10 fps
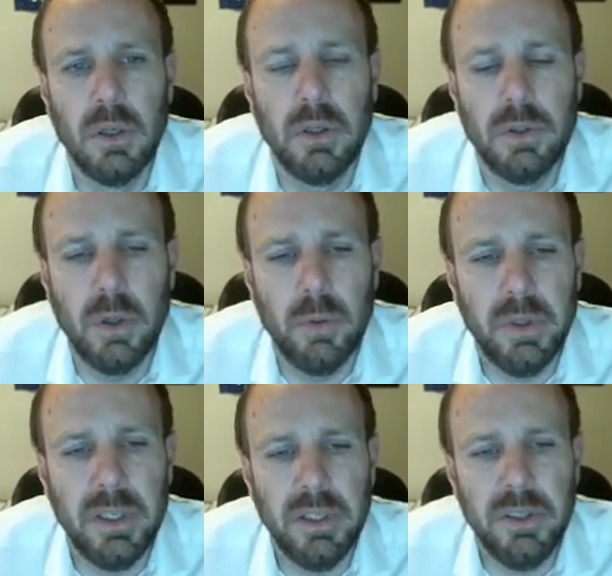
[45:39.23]
Do I want
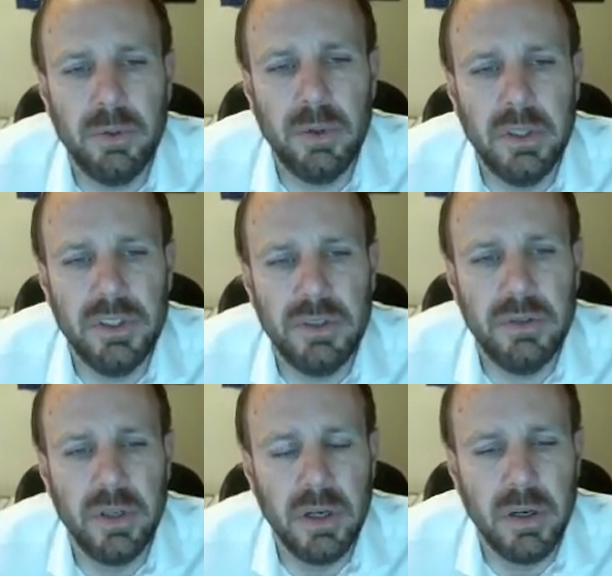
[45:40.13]
to get into religion?
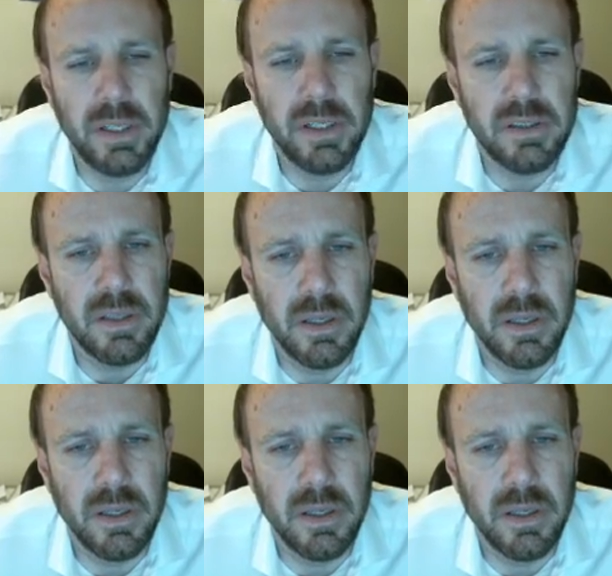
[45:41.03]
No, I guess not.